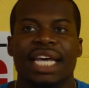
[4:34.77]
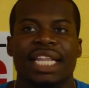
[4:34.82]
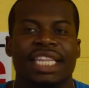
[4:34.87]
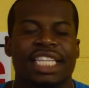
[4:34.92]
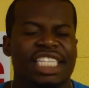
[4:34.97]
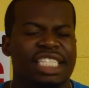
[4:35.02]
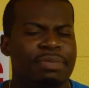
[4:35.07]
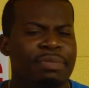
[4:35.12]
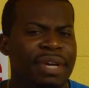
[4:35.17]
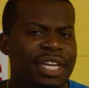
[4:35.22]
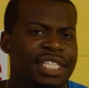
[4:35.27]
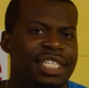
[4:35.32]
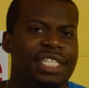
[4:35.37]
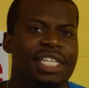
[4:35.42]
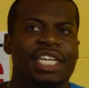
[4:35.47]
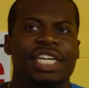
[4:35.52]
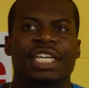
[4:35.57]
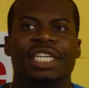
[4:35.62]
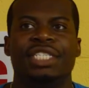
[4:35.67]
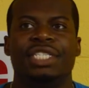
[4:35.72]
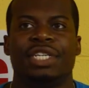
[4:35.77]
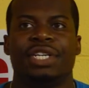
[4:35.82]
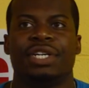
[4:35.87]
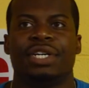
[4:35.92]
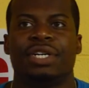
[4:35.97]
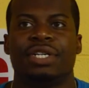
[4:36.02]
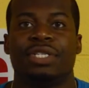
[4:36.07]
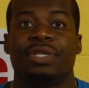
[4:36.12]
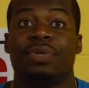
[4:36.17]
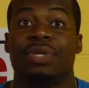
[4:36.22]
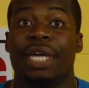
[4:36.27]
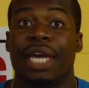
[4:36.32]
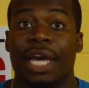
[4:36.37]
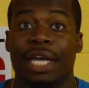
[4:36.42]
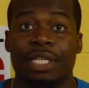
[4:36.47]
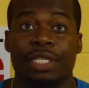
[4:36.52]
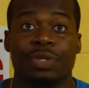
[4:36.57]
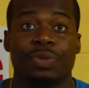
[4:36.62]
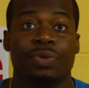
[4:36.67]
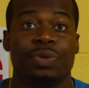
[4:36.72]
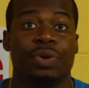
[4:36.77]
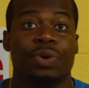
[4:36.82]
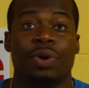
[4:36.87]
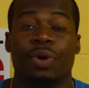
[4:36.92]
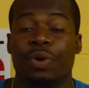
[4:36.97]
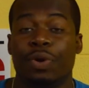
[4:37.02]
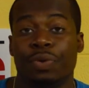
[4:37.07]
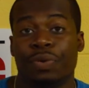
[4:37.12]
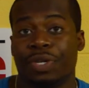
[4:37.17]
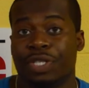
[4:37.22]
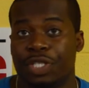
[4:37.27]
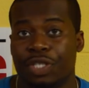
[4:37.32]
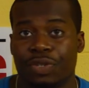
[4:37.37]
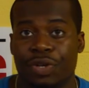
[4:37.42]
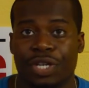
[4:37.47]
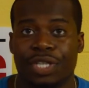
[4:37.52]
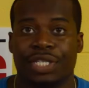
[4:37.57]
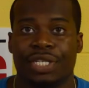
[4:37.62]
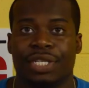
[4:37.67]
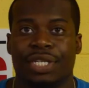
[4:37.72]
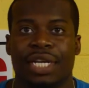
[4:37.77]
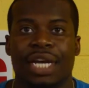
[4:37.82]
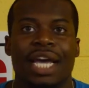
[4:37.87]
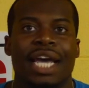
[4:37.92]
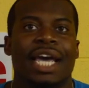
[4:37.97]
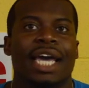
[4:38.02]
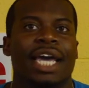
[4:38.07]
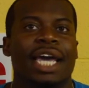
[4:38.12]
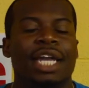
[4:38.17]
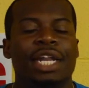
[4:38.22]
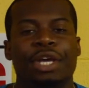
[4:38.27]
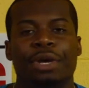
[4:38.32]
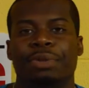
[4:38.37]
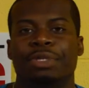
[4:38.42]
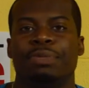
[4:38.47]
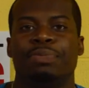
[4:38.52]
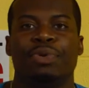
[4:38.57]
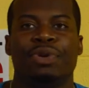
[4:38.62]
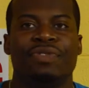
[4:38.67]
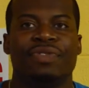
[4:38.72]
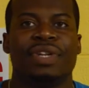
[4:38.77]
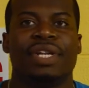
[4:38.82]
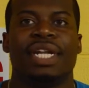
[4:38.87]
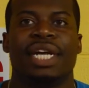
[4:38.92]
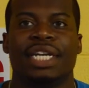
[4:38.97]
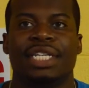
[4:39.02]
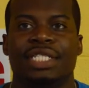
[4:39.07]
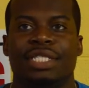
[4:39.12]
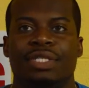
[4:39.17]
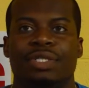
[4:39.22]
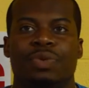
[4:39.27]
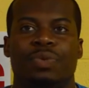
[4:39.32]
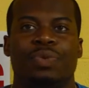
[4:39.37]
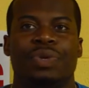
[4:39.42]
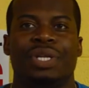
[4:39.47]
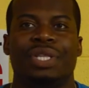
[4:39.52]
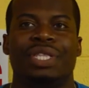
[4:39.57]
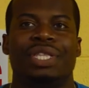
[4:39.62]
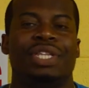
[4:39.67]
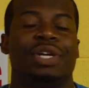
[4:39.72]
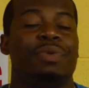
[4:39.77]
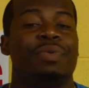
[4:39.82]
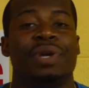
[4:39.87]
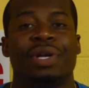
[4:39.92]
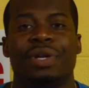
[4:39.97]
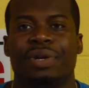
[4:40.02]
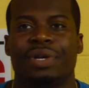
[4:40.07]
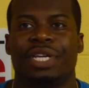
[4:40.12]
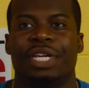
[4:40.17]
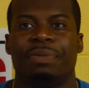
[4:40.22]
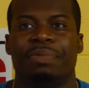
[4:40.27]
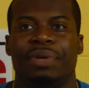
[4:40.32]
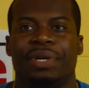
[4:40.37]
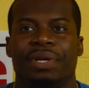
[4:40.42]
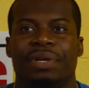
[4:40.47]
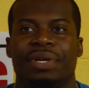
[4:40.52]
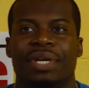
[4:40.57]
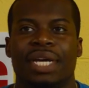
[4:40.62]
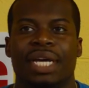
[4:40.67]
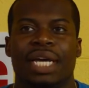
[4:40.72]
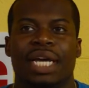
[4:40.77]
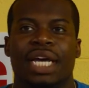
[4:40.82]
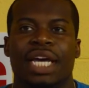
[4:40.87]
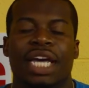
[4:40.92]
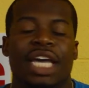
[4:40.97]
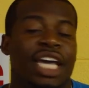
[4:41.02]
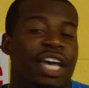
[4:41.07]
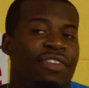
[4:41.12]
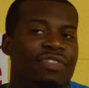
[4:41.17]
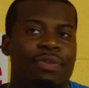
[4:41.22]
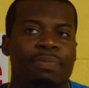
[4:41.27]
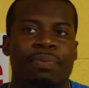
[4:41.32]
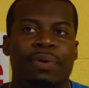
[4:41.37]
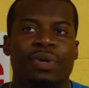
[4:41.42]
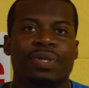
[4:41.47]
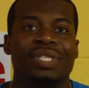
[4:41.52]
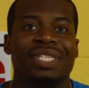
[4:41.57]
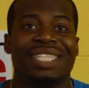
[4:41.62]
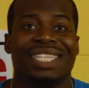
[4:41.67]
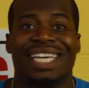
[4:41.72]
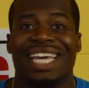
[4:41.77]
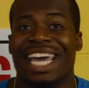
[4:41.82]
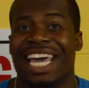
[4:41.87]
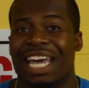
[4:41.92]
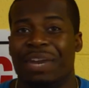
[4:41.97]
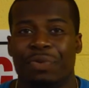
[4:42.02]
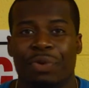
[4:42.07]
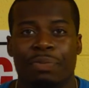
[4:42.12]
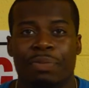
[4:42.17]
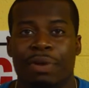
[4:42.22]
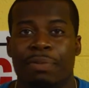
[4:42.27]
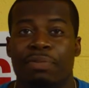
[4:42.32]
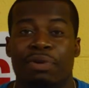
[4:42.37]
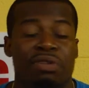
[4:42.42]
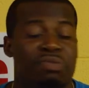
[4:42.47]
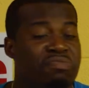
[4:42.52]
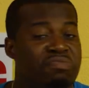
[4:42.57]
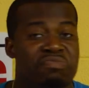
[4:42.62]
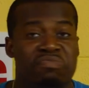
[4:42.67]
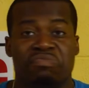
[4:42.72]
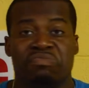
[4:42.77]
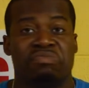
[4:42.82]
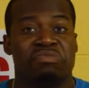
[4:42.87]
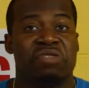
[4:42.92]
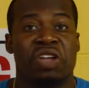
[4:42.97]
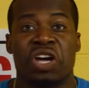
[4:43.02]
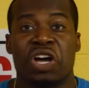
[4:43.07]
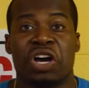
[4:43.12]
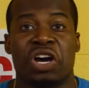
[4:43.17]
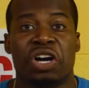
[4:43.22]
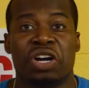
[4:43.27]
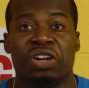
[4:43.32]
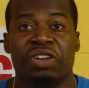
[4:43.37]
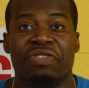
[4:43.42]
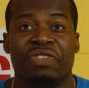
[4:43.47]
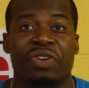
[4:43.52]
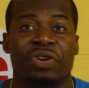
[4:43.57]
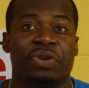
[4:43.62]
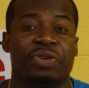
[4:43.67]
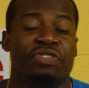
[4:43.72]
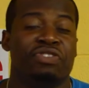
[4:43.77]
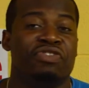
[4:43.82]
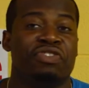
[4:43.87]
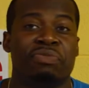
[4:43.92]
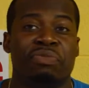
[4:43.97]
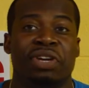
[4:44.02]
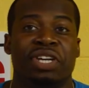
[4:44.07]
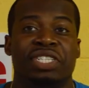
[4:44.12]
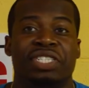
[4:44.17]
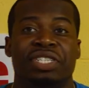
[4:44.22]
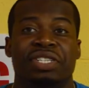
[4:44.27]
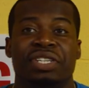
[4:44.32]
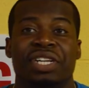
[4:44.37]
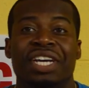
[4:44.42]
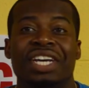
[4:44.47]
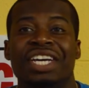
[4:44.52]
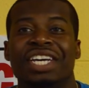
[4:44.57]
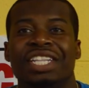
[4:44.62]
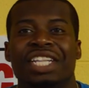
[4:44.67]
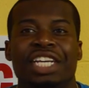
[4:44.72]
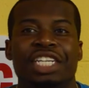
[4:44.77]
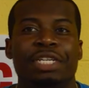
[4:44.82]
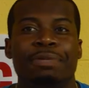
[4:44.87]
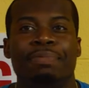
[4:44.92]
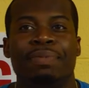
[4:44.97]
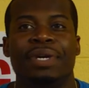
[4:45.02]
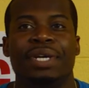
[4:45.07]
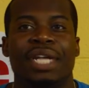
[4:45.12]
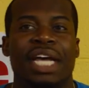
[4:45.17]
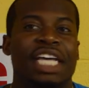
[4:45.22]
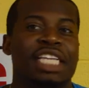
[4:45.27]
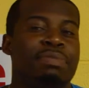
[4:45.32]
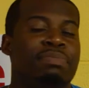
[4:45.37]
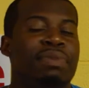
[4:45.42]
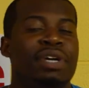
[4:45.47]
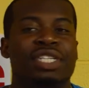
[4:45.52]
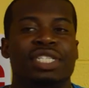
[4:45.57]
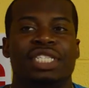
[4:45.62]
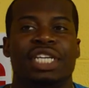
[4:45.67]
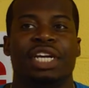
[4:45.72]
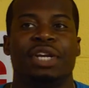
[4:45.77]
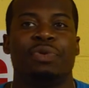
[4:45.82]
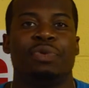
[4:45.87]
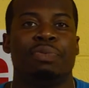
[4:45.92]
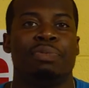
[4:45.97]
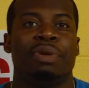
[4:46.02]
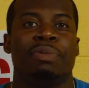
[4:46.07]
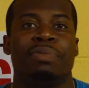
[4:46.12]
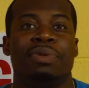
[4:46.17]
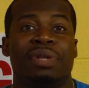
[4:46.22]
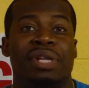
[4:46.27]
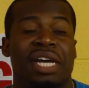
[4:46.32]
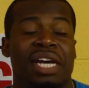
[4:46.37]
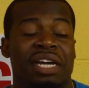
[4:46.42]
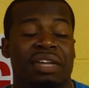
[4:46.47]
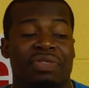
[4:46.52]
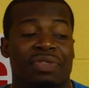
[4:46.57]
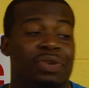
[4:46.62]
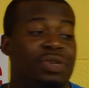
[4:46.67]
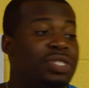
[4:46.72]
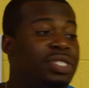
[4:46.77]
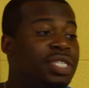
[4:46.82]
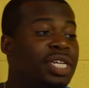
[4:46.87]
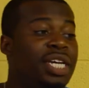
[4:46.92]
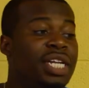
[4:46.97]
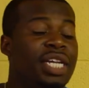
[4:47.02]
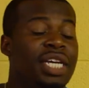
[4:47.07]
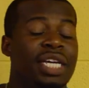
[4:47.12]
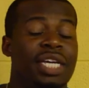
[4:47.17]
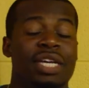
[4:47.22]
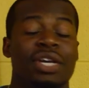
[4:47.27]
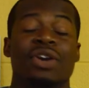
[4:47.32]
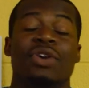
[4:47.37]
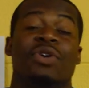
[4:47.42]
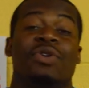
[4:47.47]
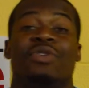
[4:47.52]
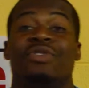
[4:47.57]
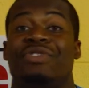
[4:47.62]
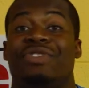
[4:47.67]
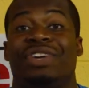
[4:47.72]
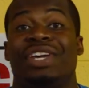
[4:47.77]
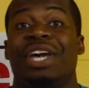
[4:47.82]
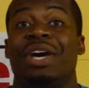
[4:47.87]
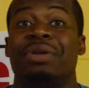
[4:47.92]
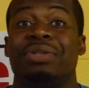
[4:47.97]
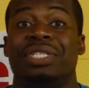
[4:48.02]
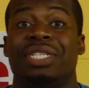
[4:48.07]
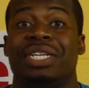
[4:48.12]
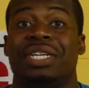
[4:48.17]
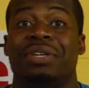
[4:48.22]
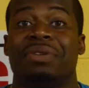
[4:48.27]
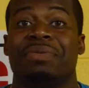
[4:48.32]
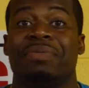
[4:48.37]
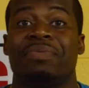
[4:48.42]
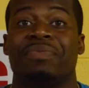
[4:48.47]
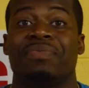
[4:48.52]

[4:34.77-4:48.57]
This makes it easier to cancel your old registration and helps the Board of Elections with their record keeping. If the person can't remember all of their old information, they should put as much as they can remember, like their city or their county.